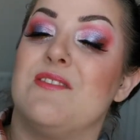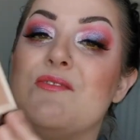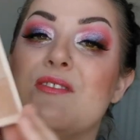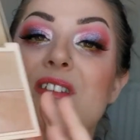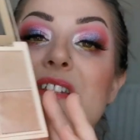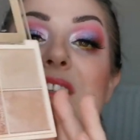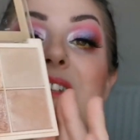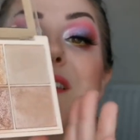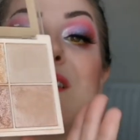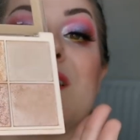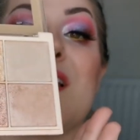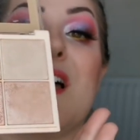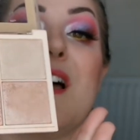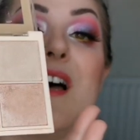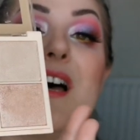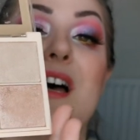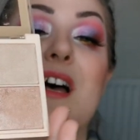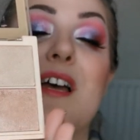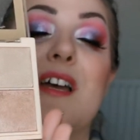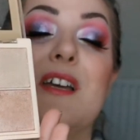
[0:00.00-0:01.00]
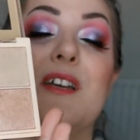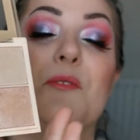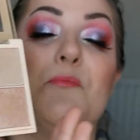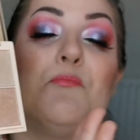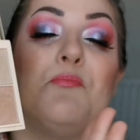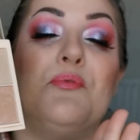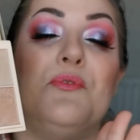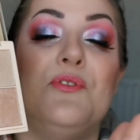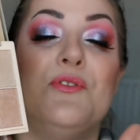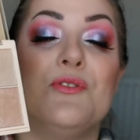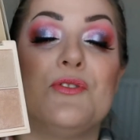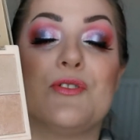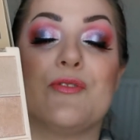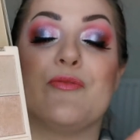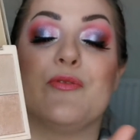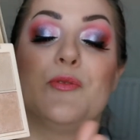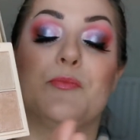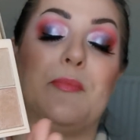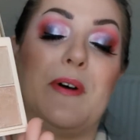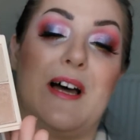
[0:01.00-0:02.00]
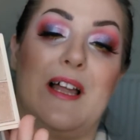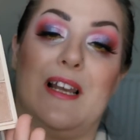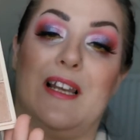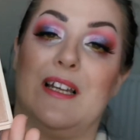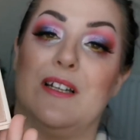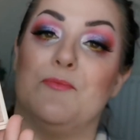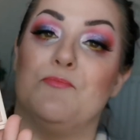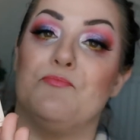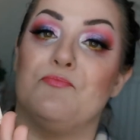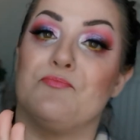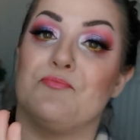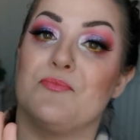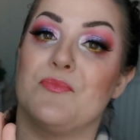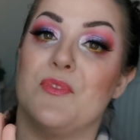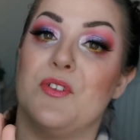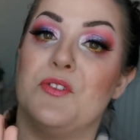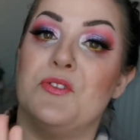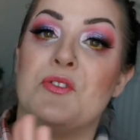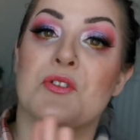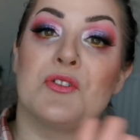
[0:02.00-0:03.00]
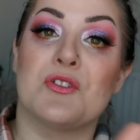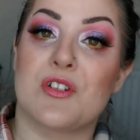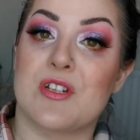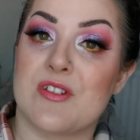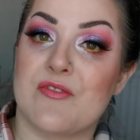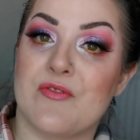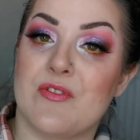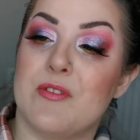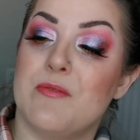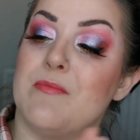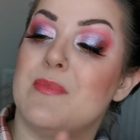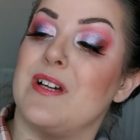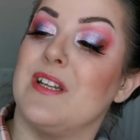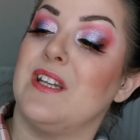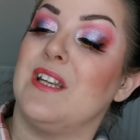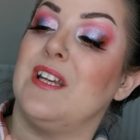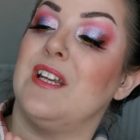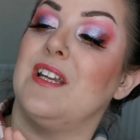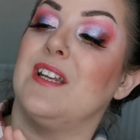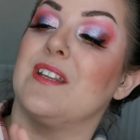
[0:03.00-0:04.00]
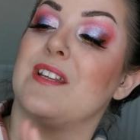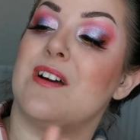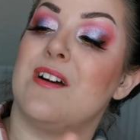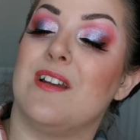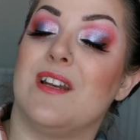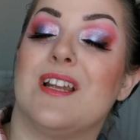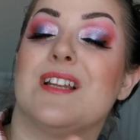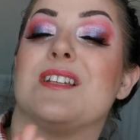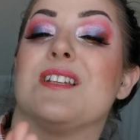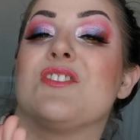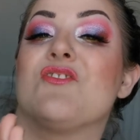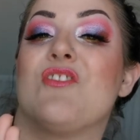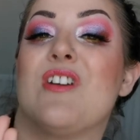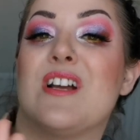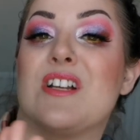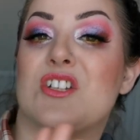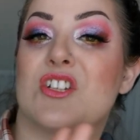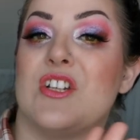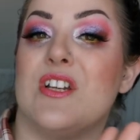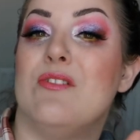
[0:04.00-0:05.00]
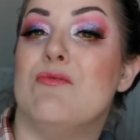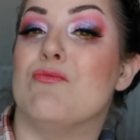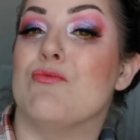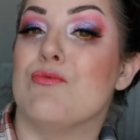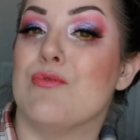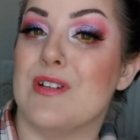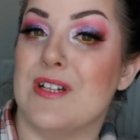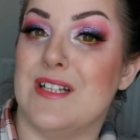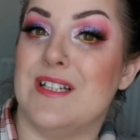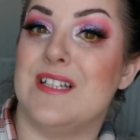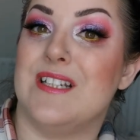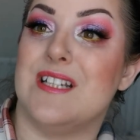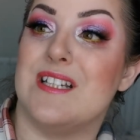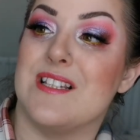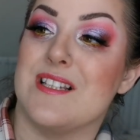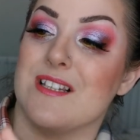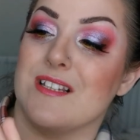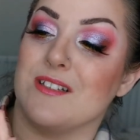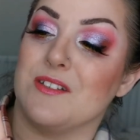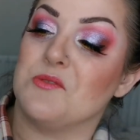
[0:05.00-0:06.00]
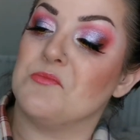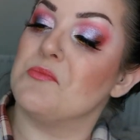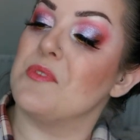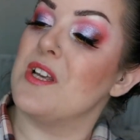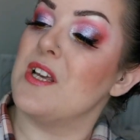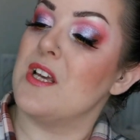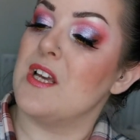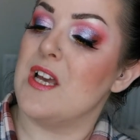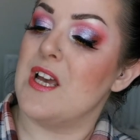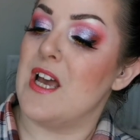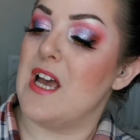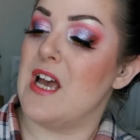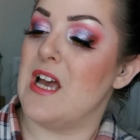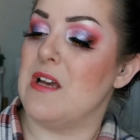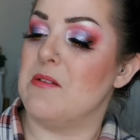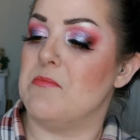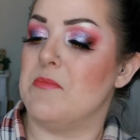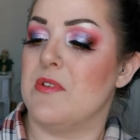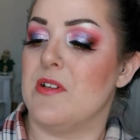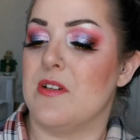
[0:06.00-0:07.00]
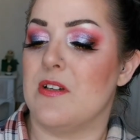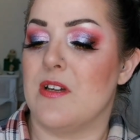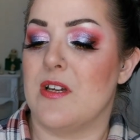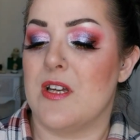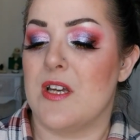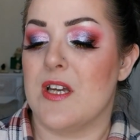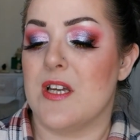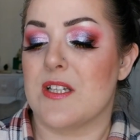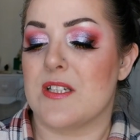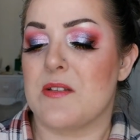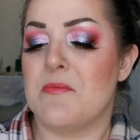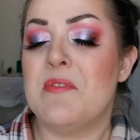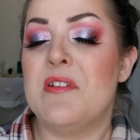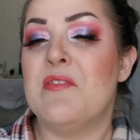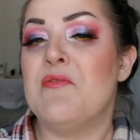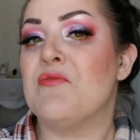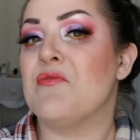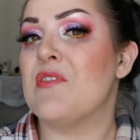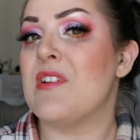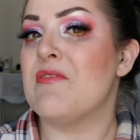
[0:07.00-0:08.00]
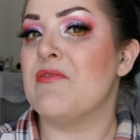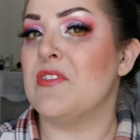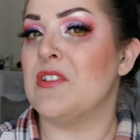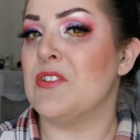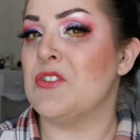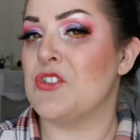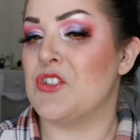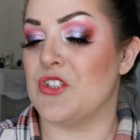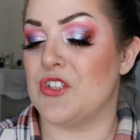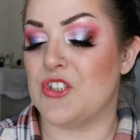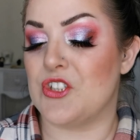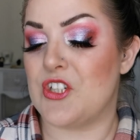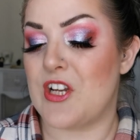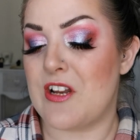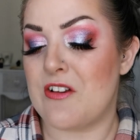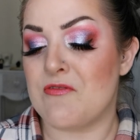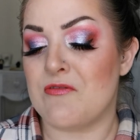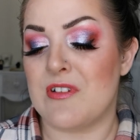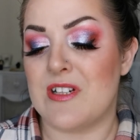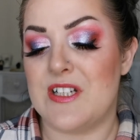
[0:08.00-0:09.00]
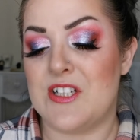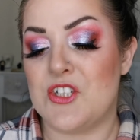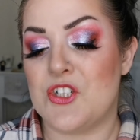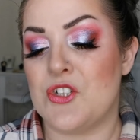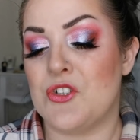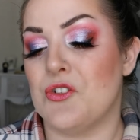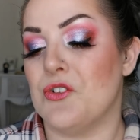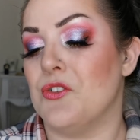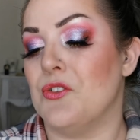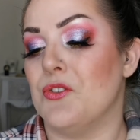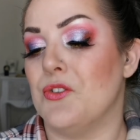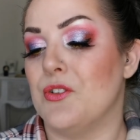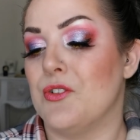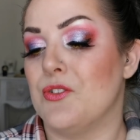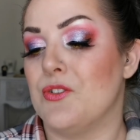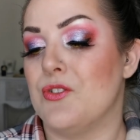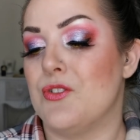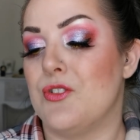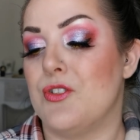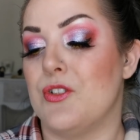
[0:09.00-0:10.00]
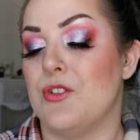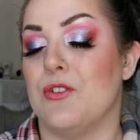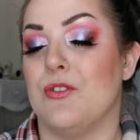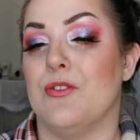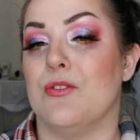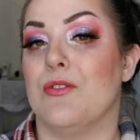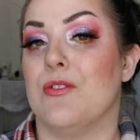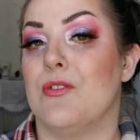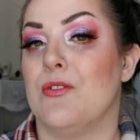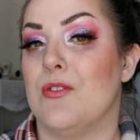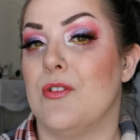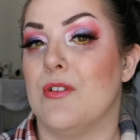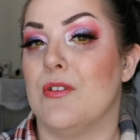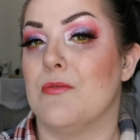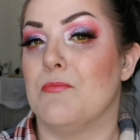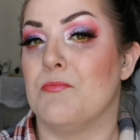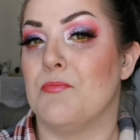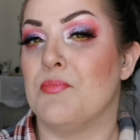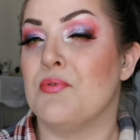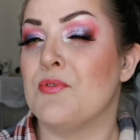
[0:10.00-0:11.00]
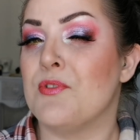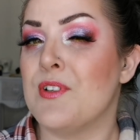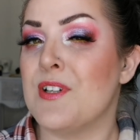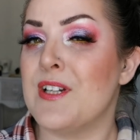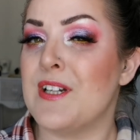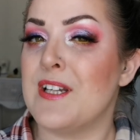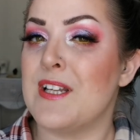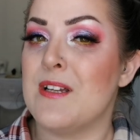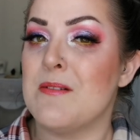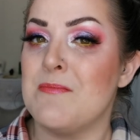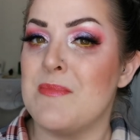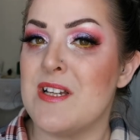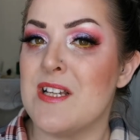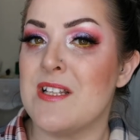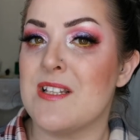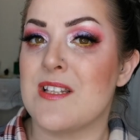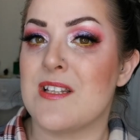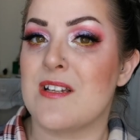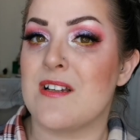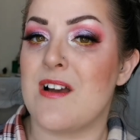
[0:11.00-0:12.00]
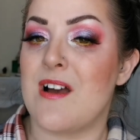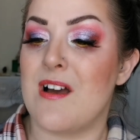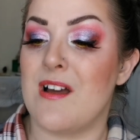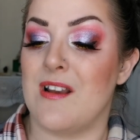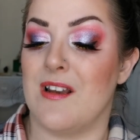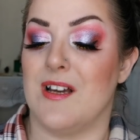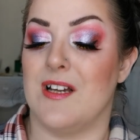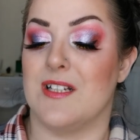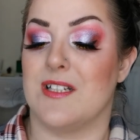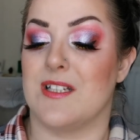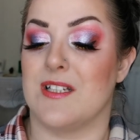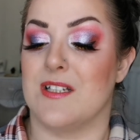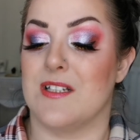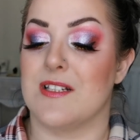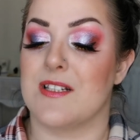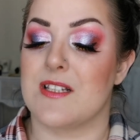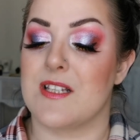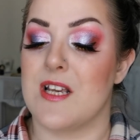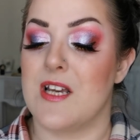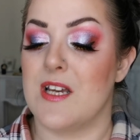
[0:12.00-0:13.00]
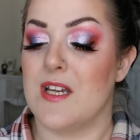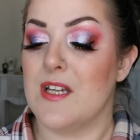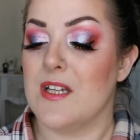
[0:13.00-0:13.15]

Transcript: This is a beautiful palette, not just for the money, the highlighters are actually really decent. Um, I believe Revolution generally do do pretty amazing highlighters.